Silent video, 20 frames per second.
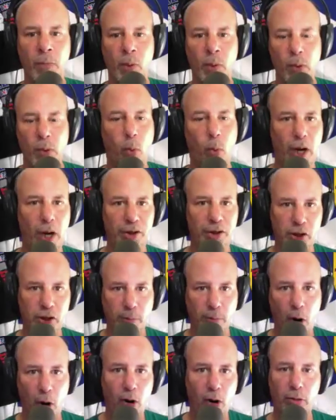We want
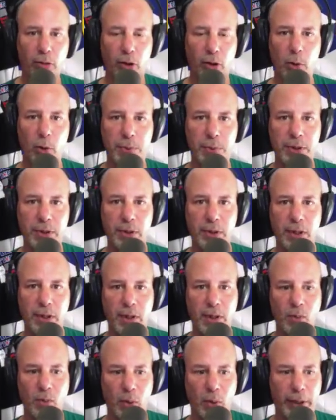small groups
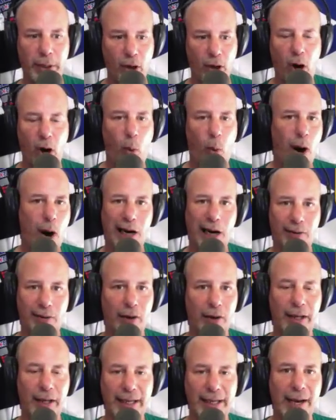where we can all walk
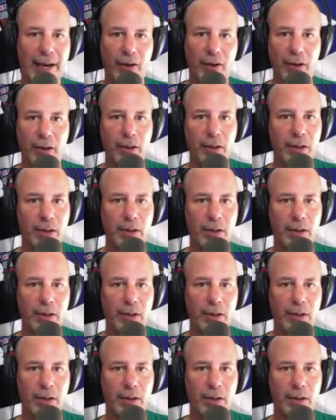around together